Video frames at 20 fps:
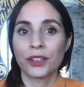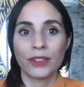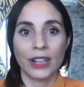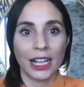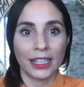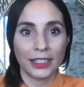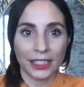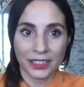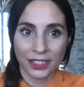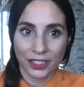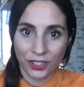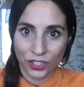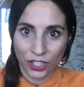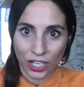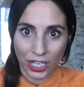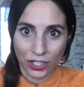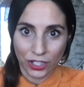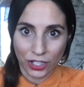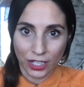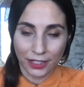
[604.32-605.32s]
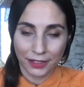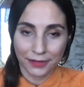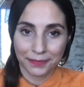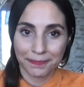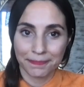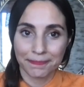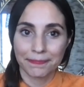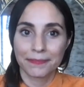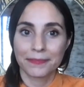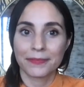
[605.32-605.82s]
around us is changing.
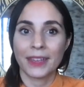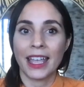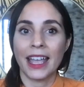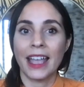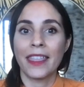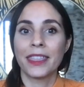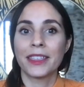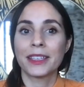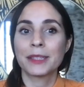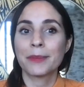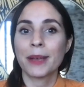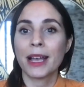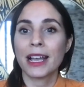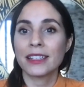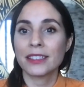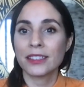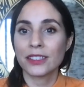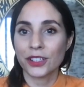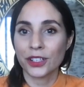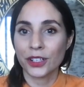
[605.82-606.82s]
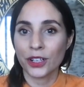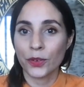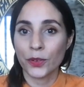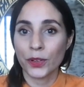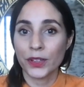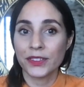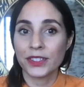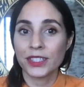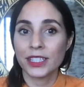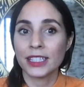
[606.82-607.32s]
And this past year,
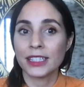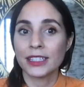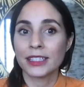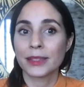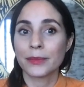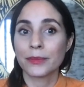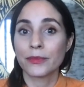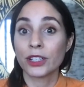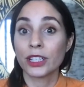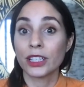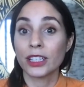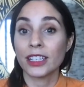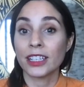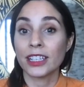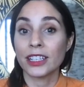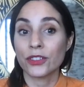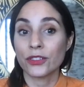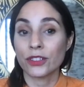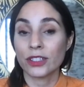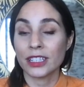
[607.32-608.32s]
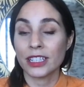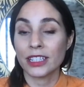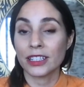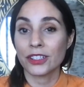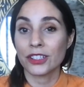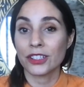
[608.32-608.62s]
we've seen some really interesting